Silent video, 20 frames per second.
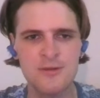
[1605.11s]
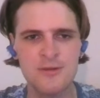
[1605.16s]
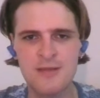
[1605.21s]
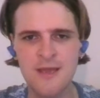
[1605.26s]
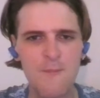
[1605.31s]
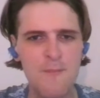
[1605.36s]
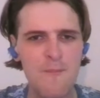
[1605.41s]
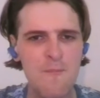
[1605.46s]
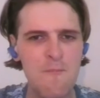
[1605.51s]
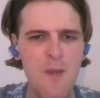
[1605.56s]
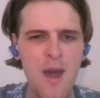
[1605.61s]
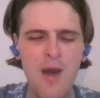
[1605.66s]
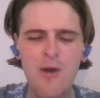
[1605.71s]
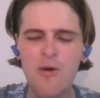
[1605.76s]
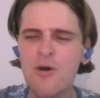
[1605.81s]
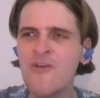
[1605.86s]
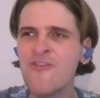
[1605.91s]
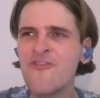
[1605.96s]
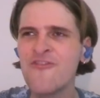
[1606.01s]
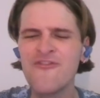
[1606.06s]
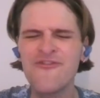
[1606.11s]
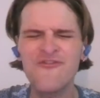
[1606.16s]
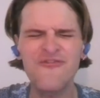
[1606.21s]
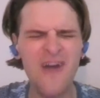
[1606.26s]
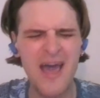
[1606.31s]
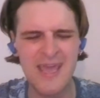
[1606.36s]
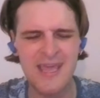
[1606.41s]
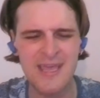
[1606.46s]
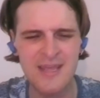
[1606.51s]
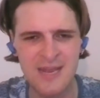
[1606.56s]
the amount of
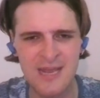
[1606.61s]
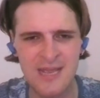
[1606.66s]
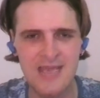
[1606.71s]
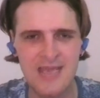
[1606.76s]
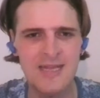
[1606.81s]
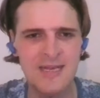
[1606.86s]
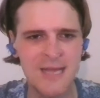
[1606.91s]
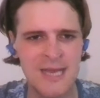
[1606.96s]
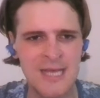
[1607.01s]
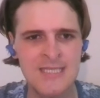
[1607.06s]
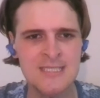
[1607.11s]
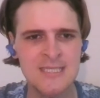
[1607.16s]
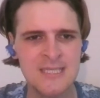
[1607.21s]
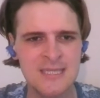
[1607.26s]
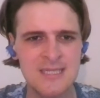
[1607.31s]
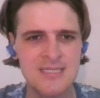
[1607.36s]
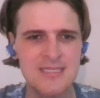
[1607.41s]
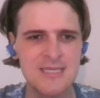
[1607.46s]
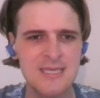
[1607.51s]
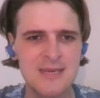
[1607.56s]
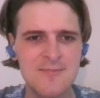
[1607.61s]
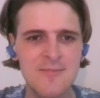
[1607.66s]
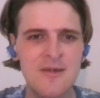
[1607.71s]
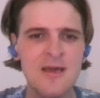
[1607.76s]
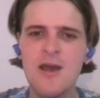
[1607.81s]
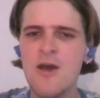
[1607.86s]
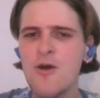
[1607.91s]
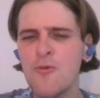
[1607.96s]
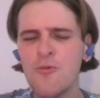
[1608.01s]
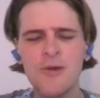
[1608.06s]
fighting he does in the team
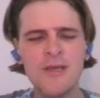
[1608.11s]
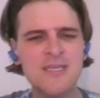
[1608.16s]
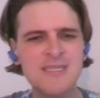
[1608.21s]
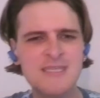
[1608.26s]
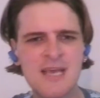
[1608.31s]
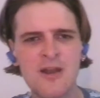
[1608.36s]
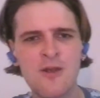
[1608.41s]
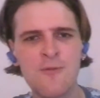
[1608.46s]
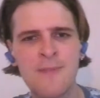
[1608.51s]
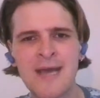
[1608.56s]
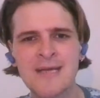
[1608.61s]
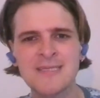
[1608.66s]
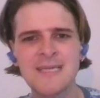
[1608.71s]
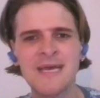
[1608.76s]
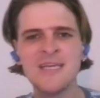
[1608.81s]
with center backs,